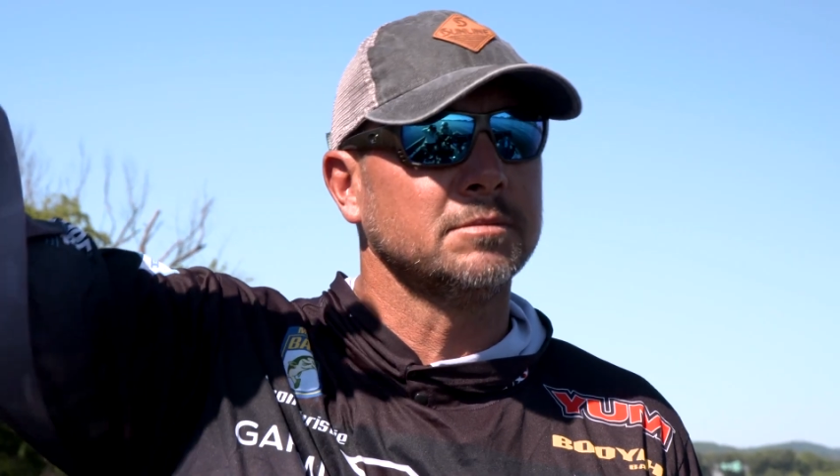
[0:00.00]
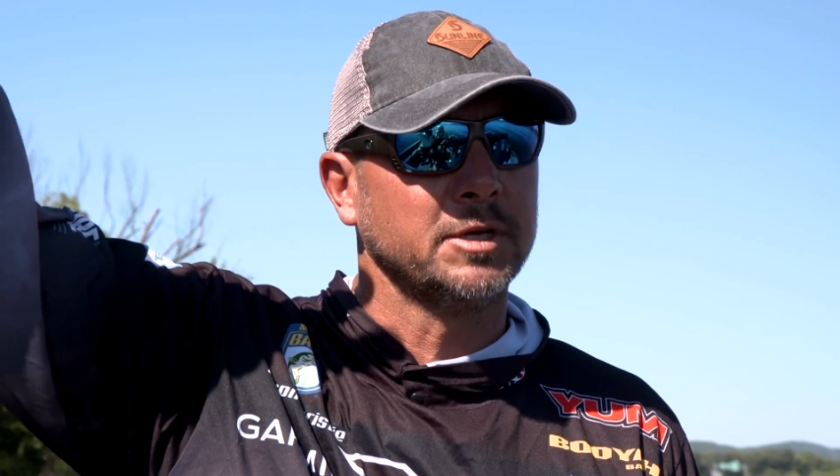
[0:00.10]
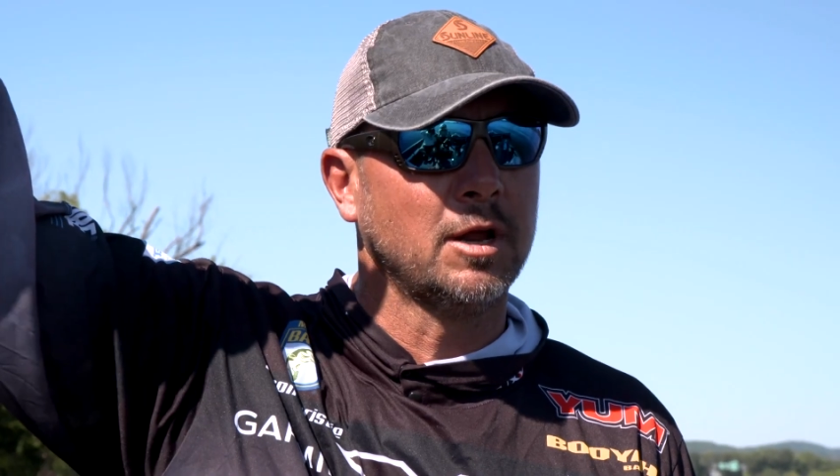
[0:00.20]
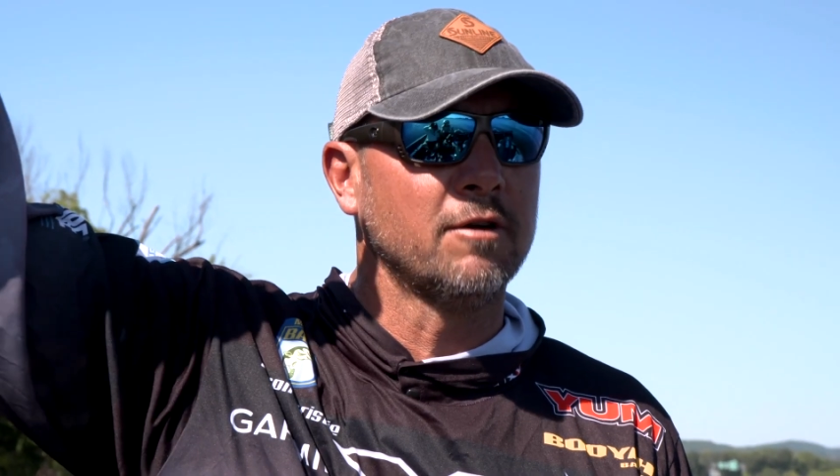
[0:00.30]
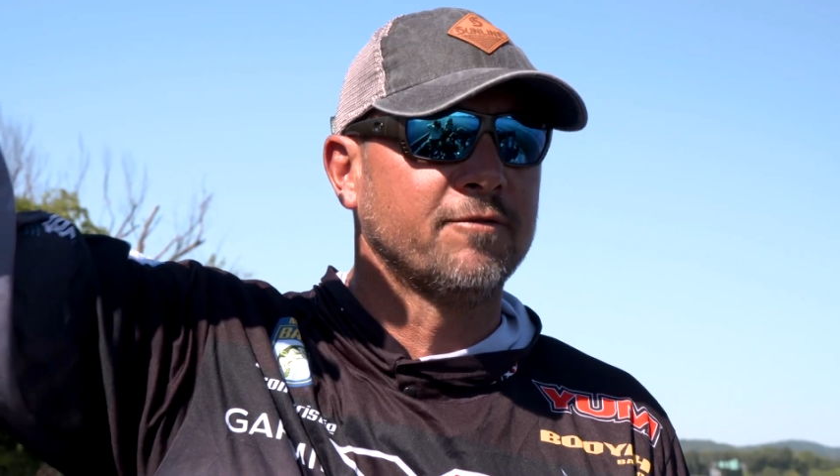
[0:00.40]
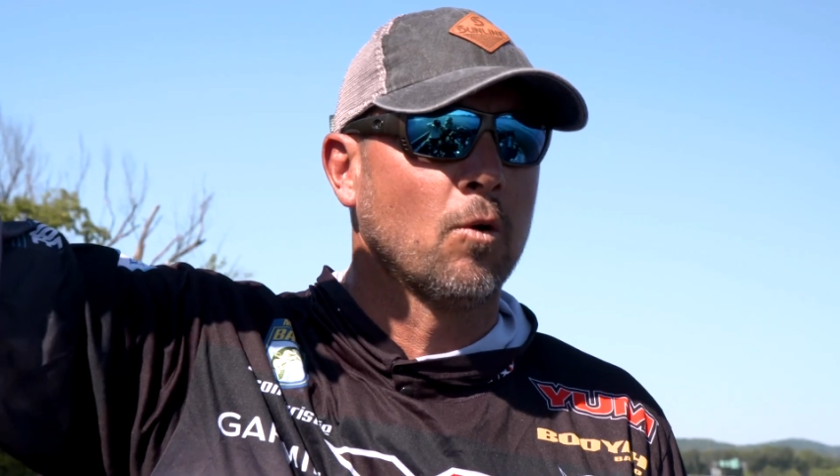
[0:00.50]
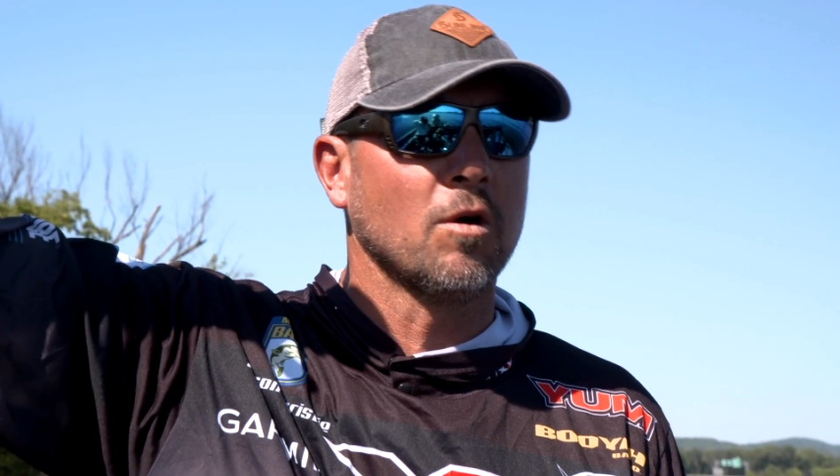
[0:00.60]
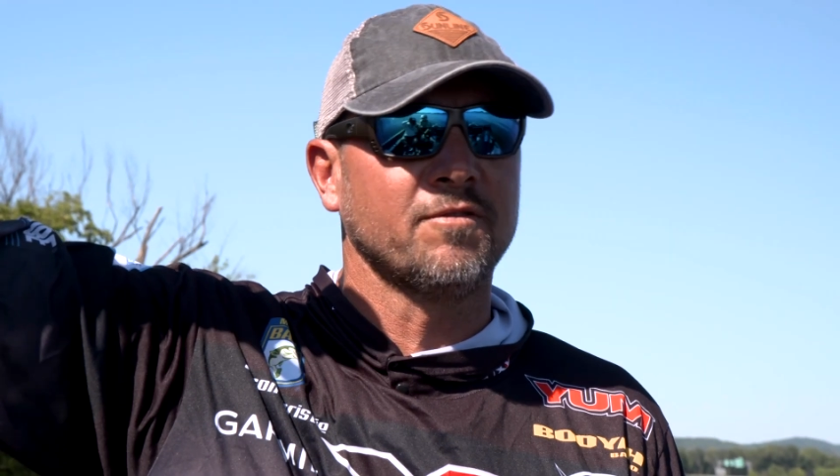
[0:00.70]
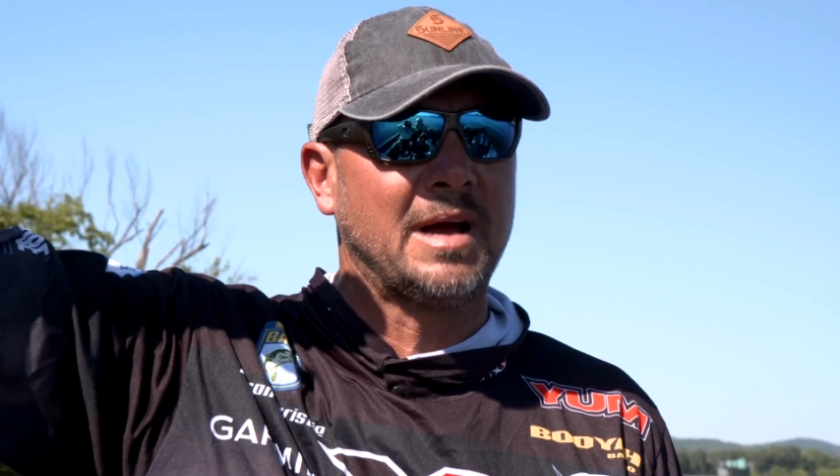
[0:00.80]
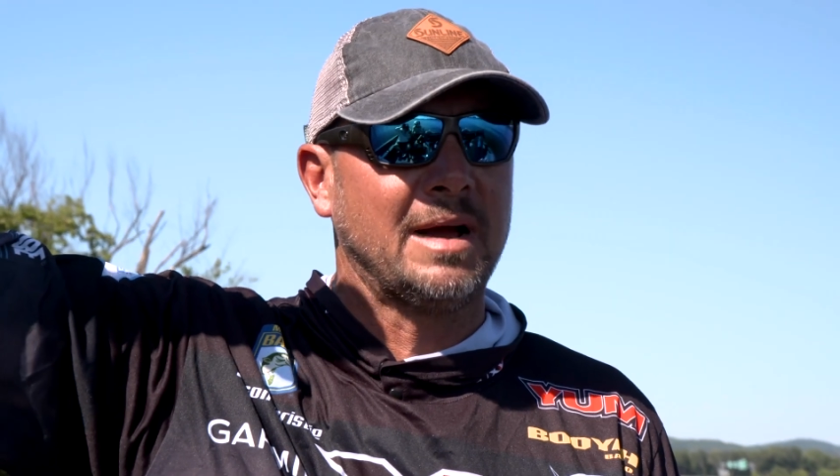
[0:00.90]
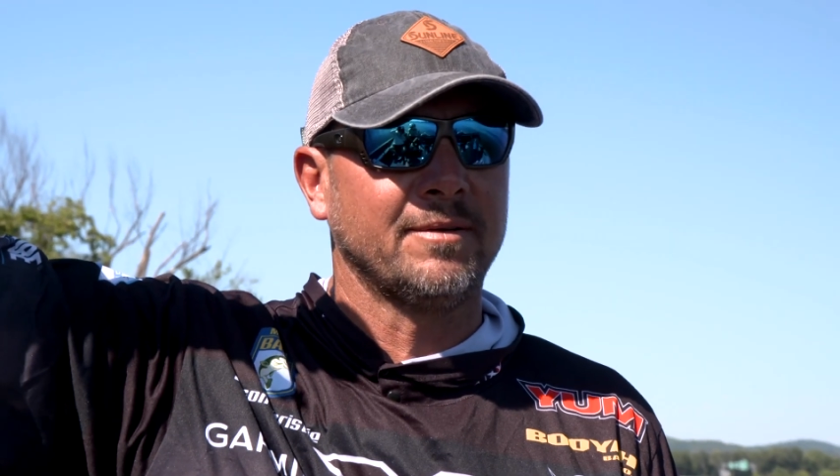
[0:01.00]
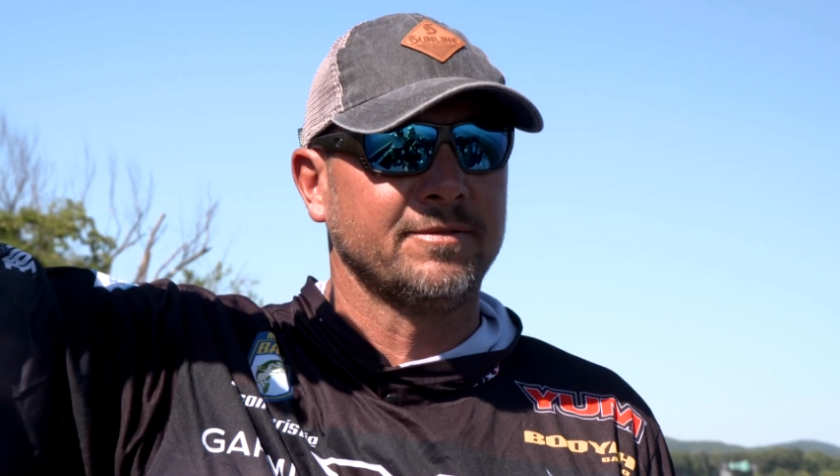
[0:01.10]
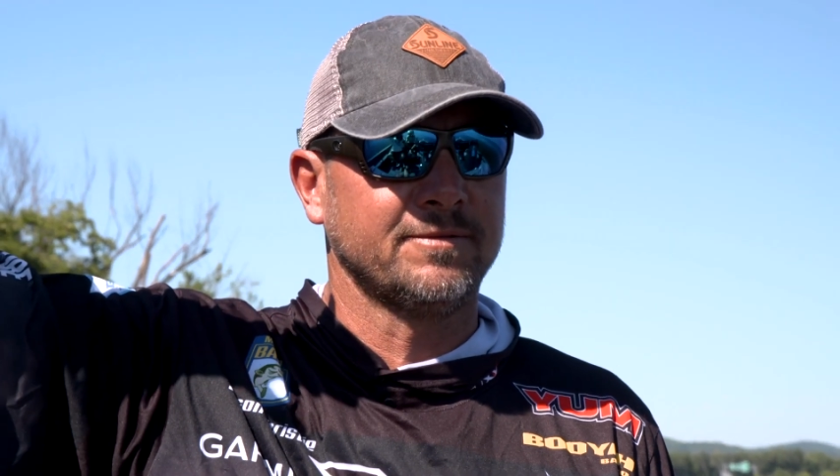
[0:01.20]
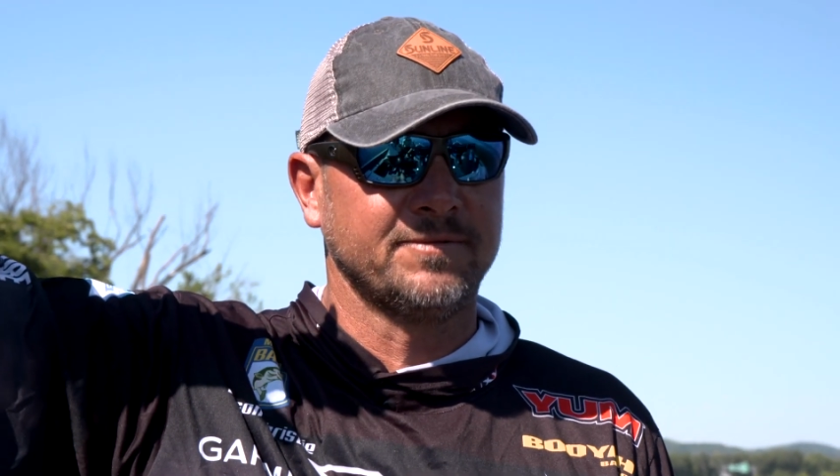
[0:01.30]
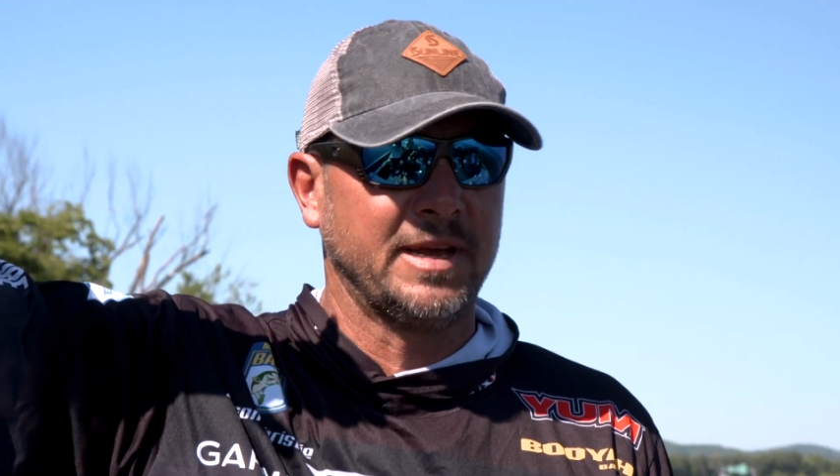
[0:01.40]
you know, 4 or 5
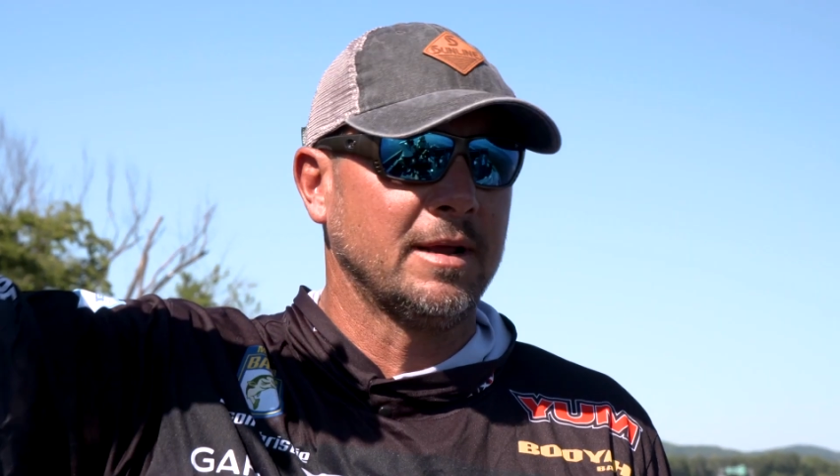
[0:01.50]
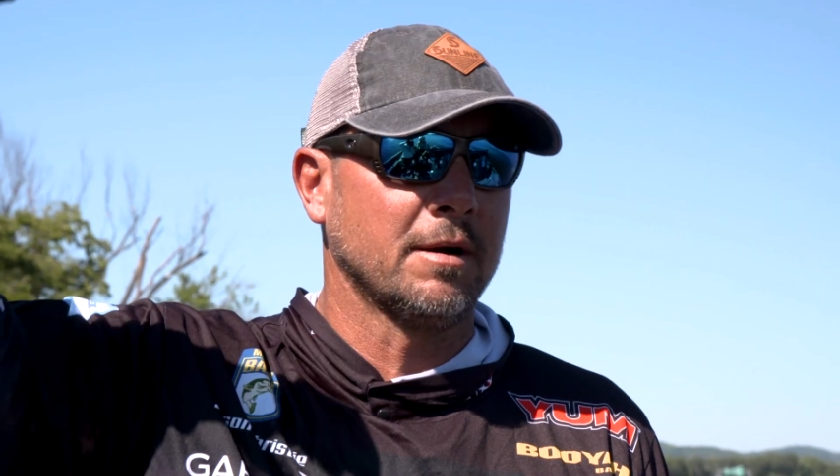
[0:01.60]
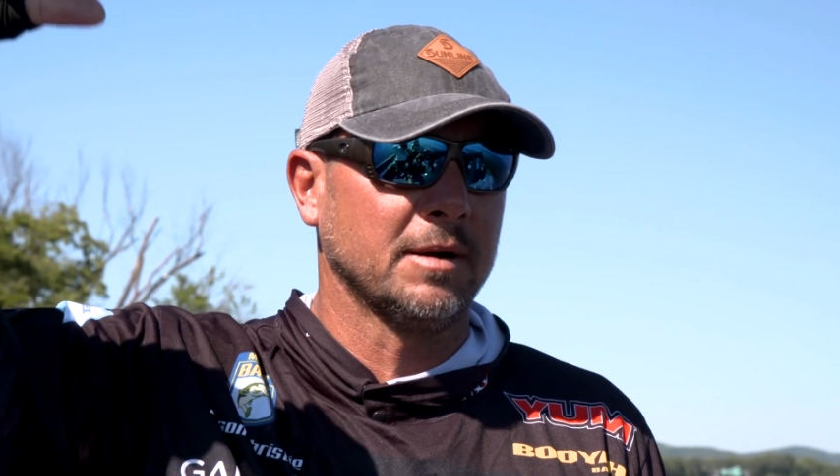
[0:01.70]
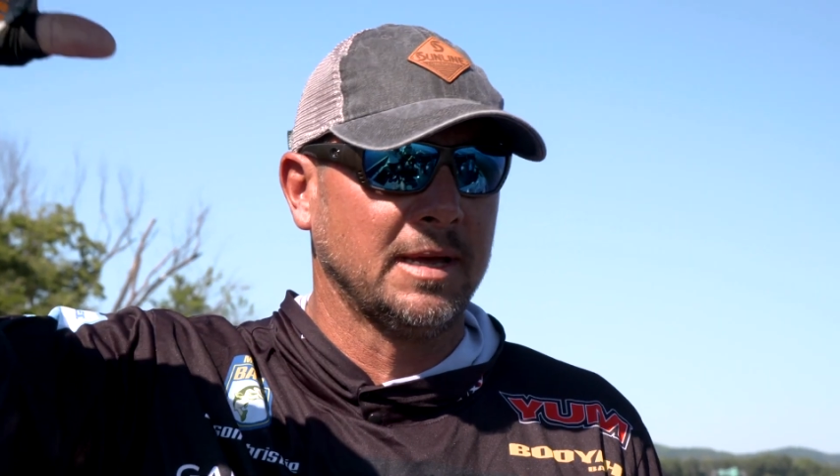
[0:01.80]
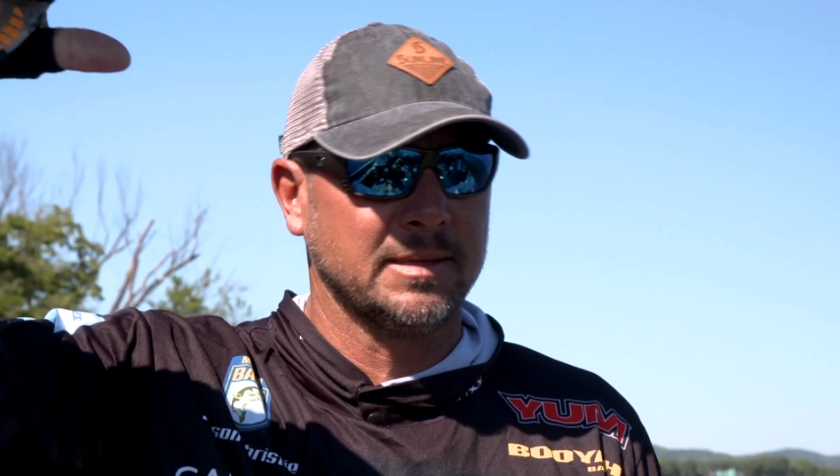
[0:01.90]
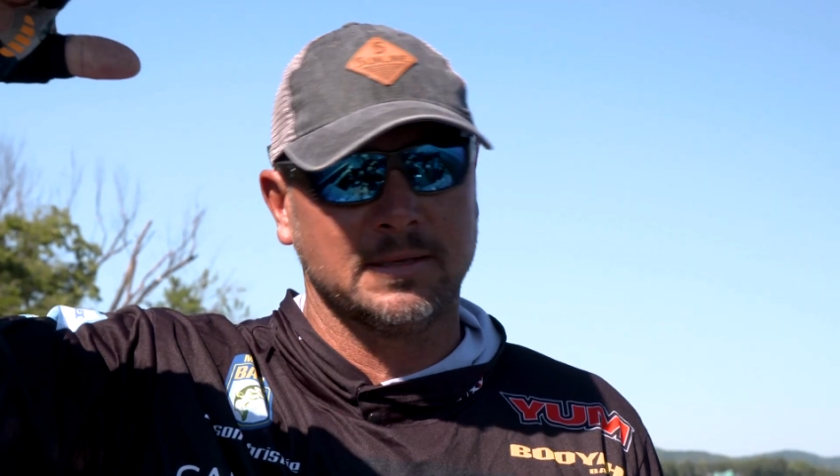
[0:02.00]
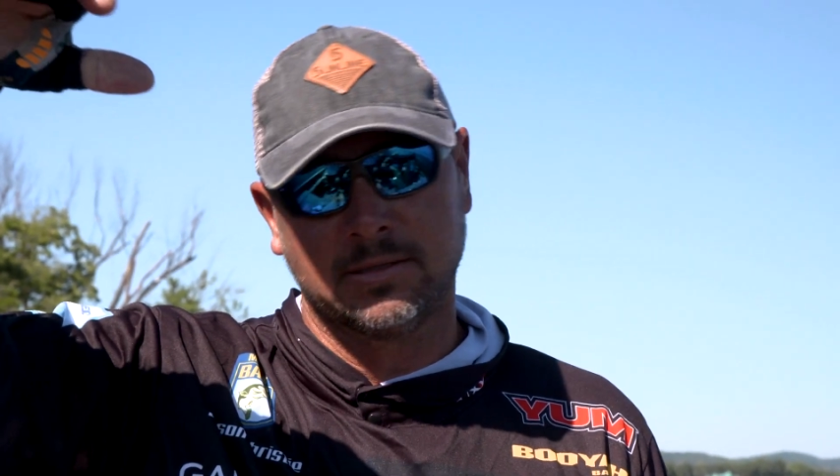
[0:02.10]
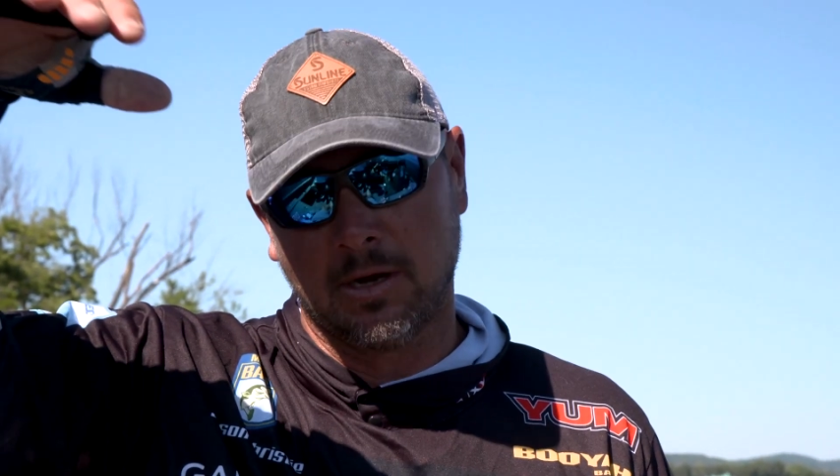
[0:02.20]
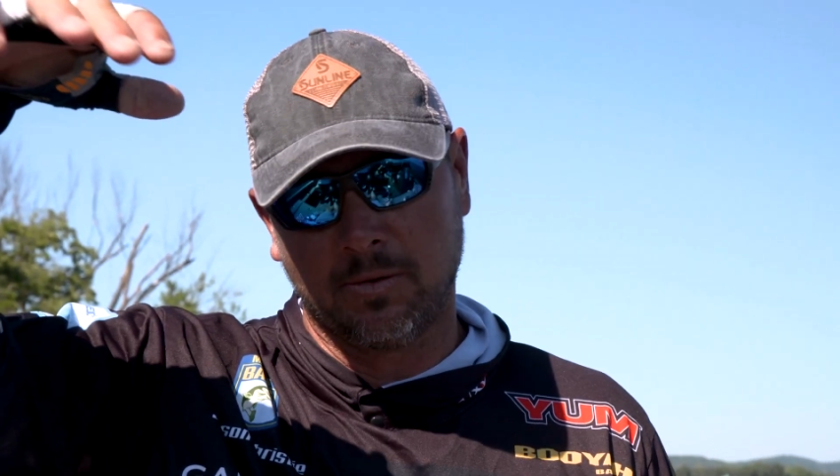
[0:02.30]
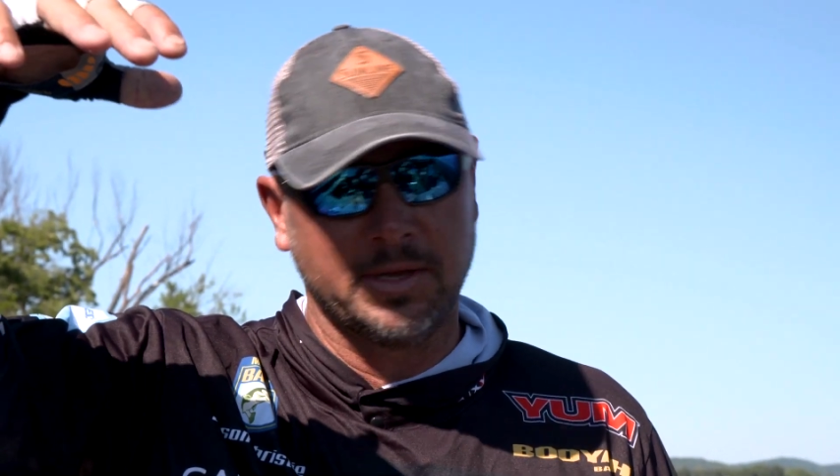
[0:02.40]
feet underneath it. So